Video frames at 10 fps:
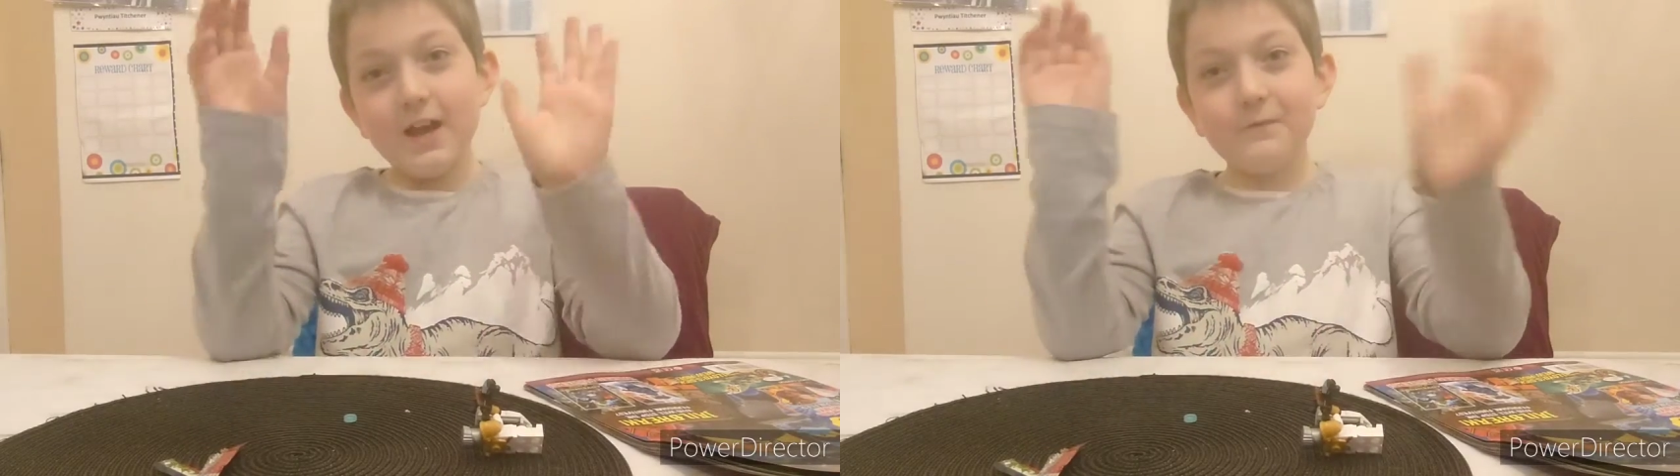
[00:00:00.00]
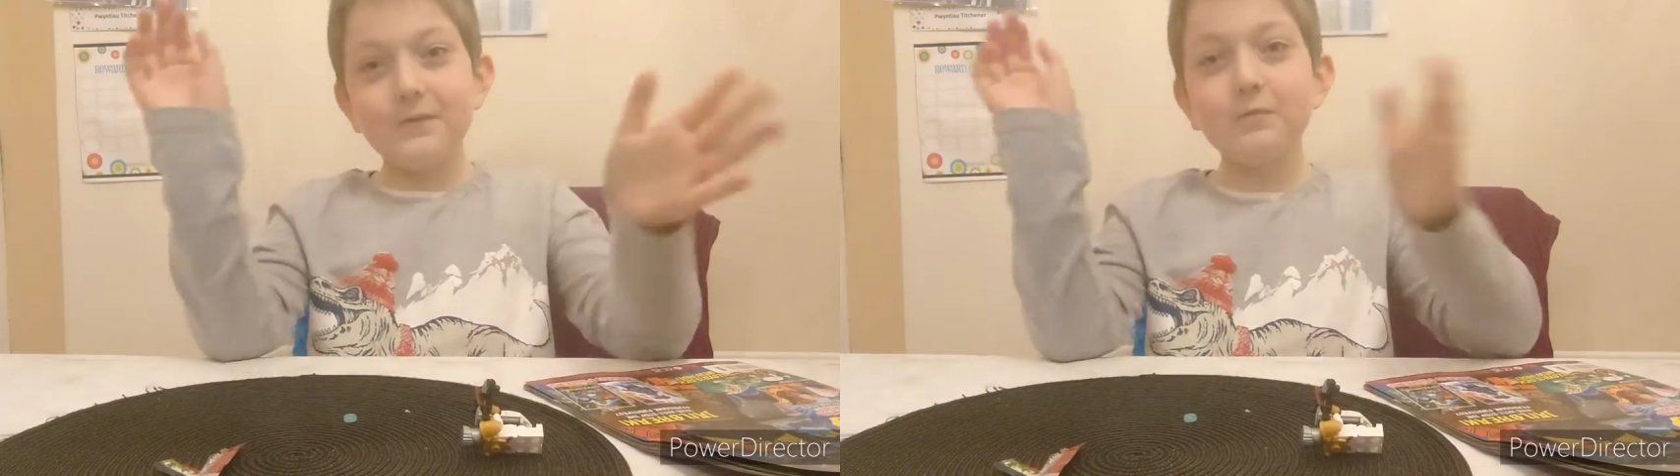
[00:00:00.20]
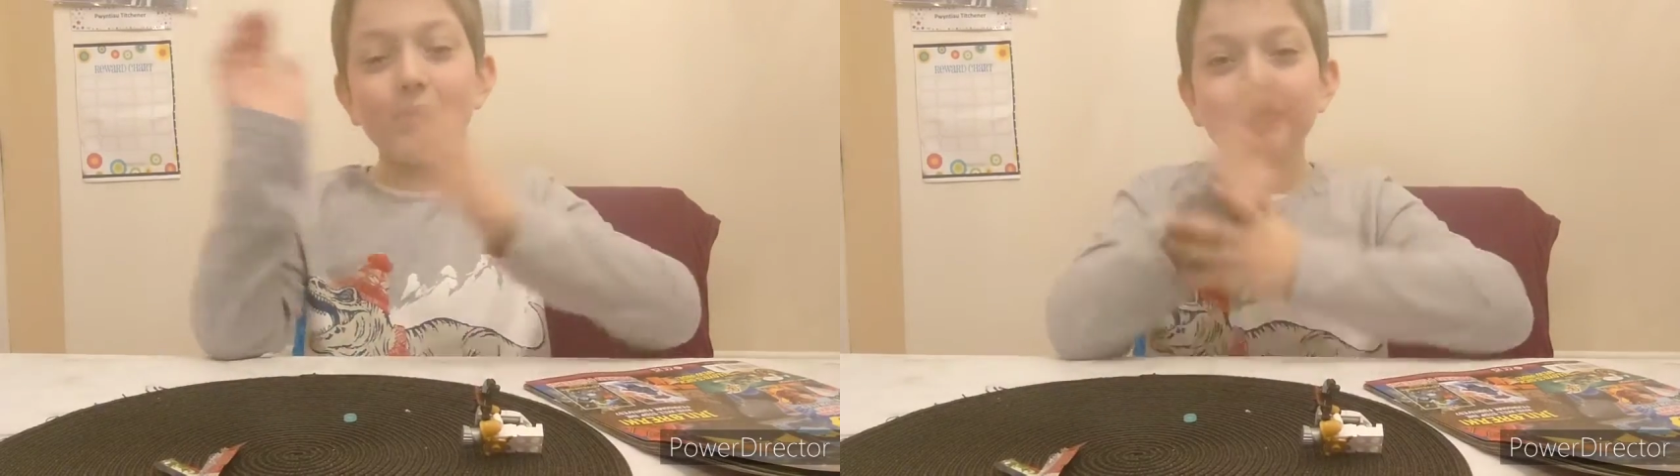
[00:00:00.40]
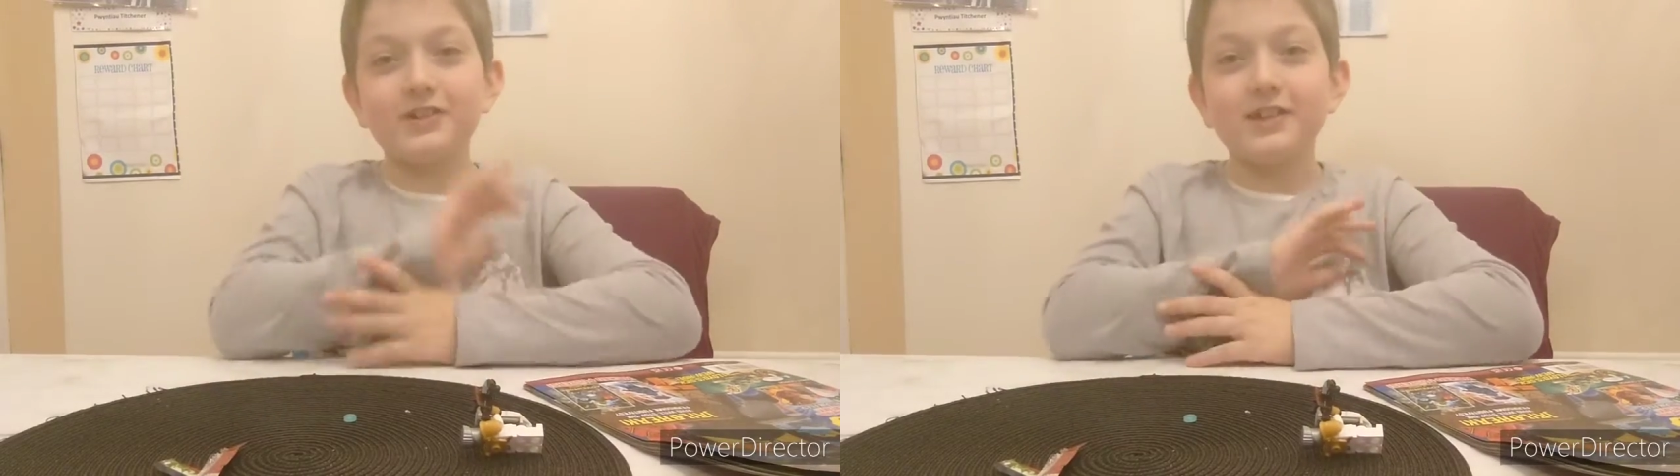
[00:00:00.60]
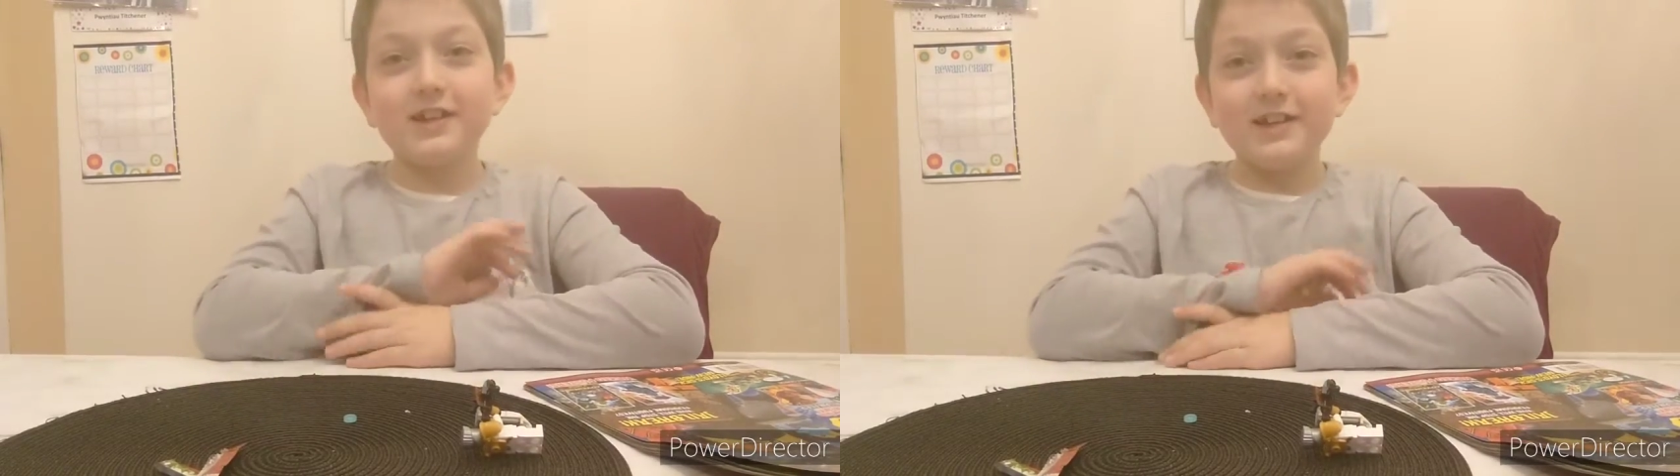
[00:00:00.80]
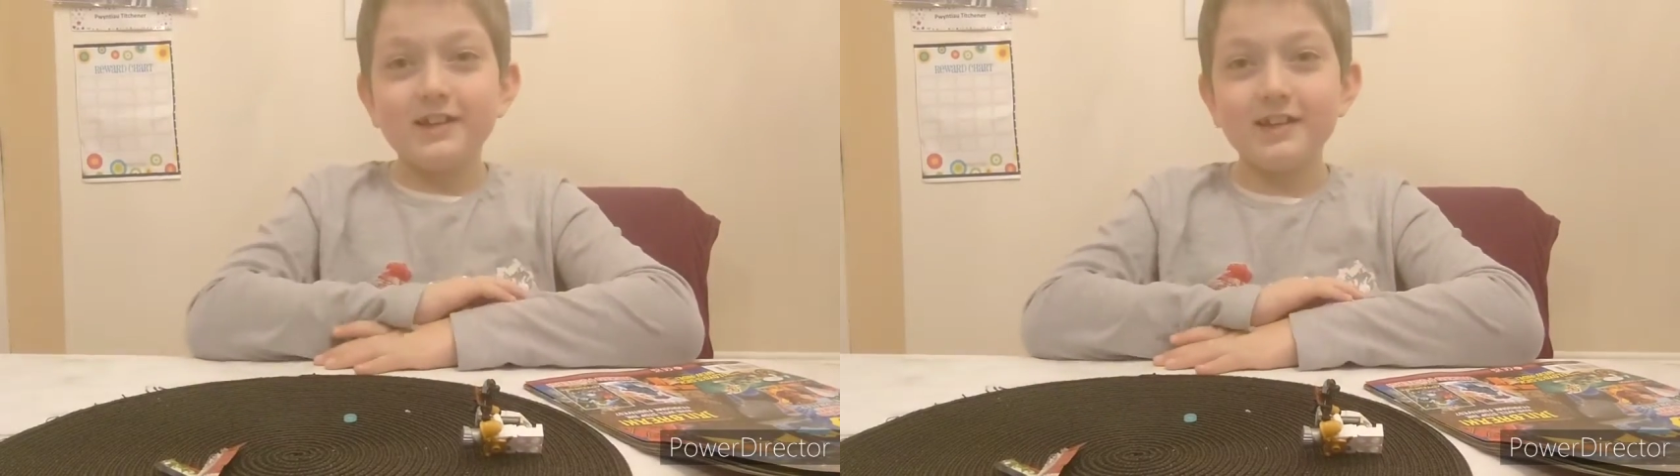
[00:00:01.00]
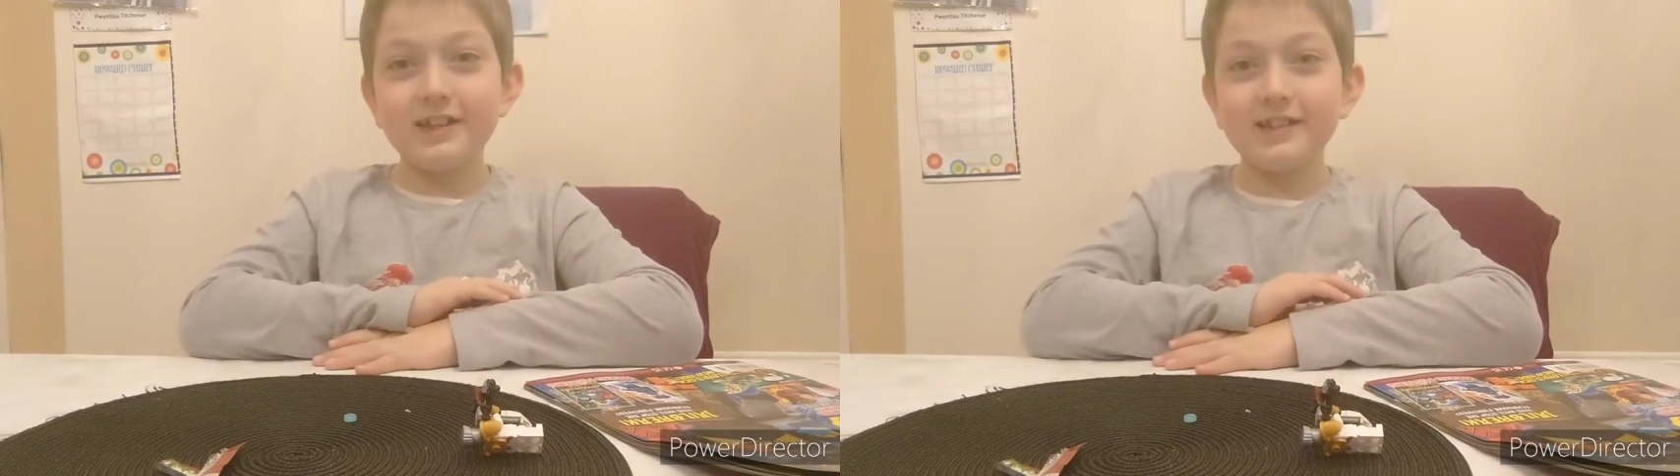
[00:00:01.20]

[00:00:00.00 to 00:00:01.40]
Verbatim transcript: If you want to